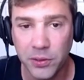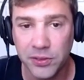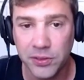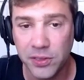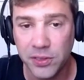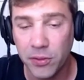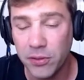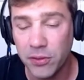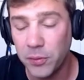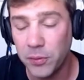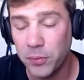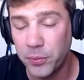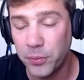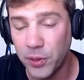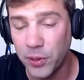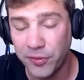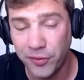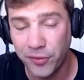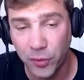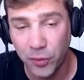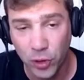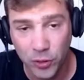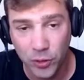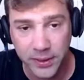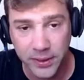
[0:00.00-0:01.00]
You see their
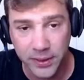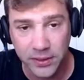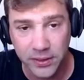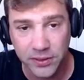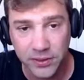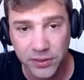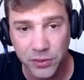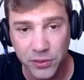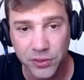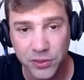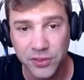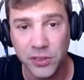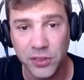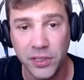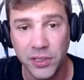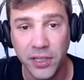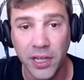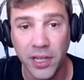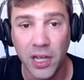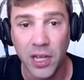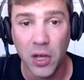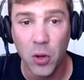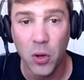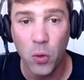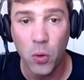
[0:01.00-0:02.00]
performance. You
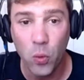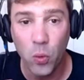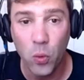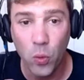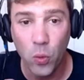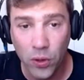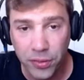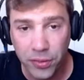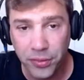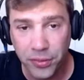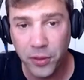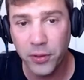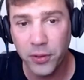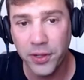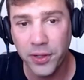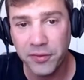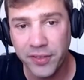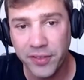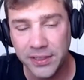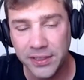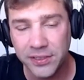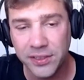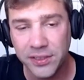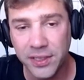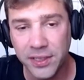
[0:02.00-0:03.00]
see what they're
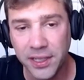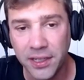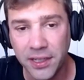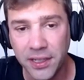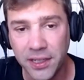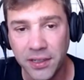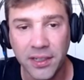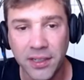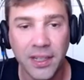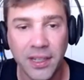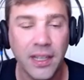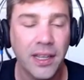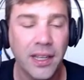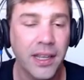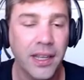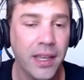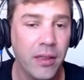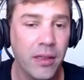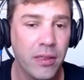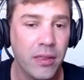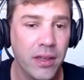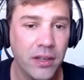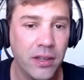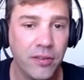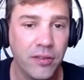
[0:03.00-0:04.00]
investing in.
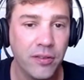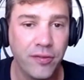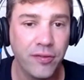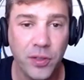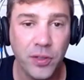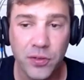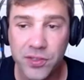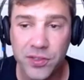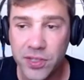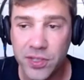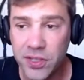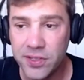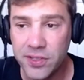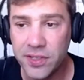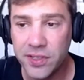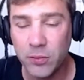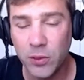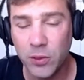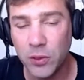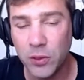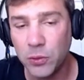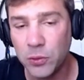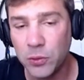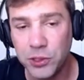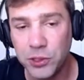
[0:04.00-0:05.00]
And then if you see
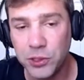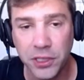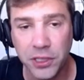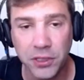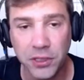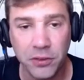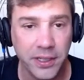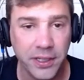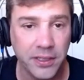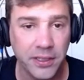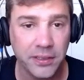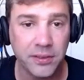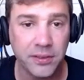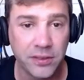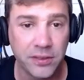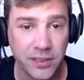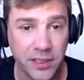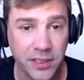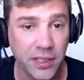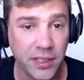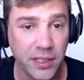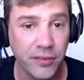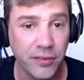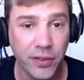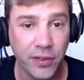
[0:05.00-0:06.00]
someone who generated
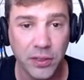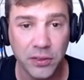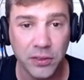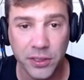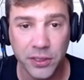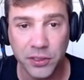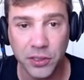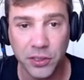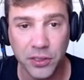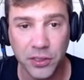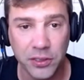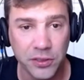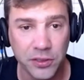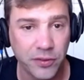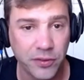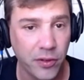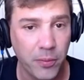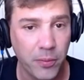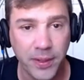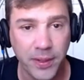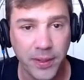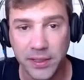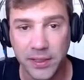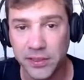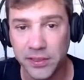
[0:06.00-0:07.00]
significant returns over
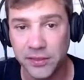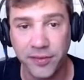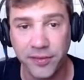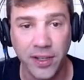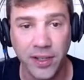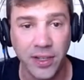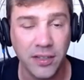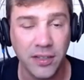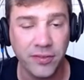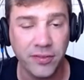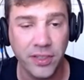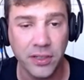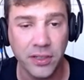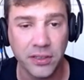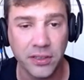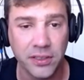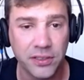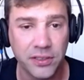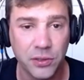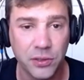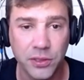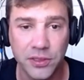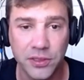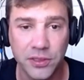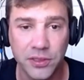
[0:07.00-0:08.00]
the past five
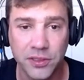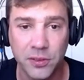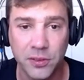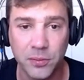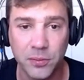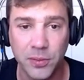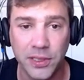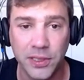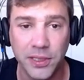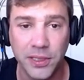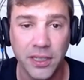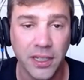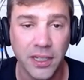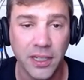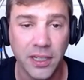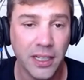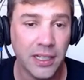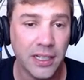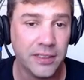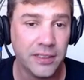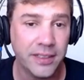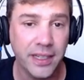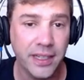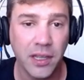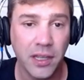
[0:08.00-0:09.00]
years, you can simply
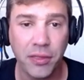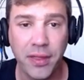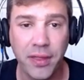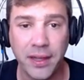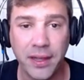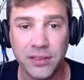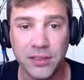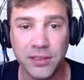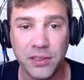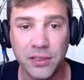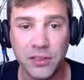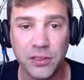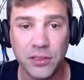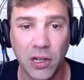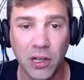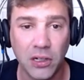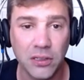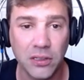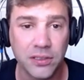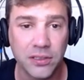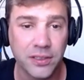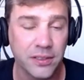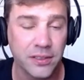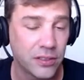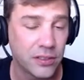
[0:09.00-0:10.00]
take one thousand
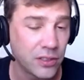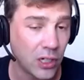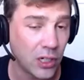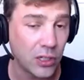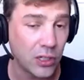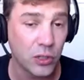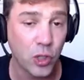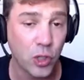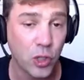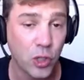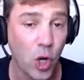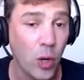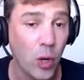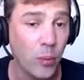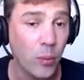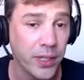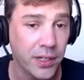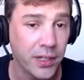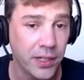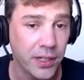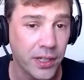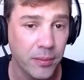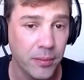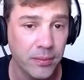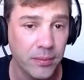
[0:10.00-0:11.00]
dollars and start
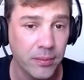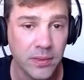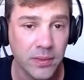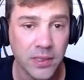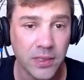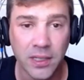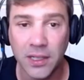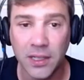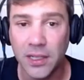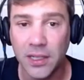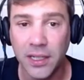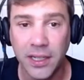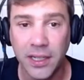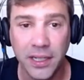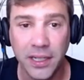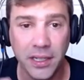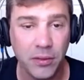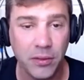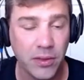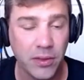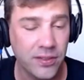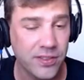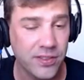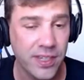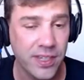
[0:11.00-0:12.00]
copying him
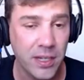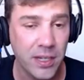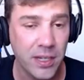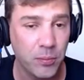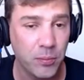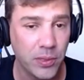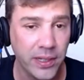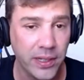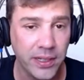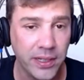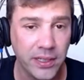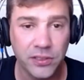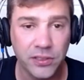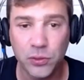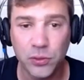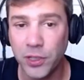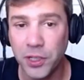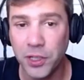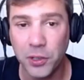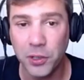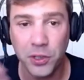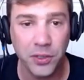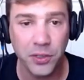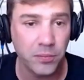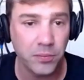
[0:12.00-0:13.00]
in the same place
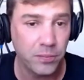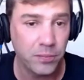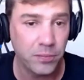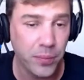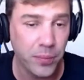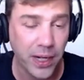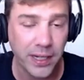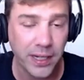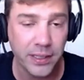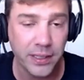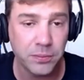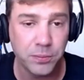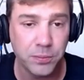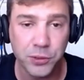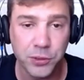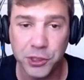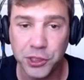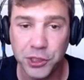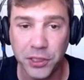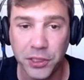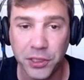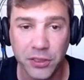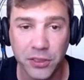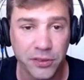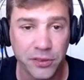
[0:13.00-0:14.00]
where you can buy
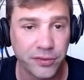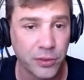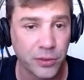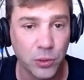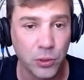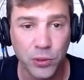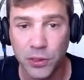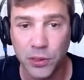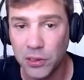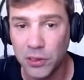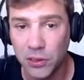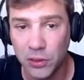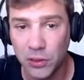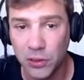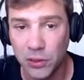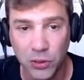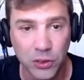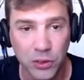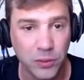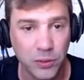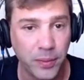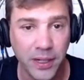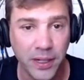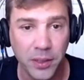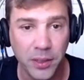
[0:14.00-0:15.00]
shares of Google
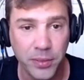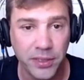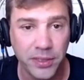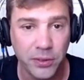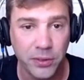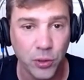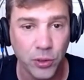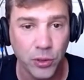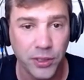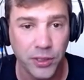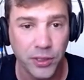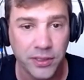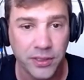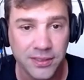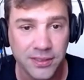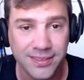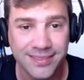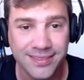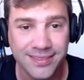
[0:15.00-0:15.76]
or buy Bitcoin.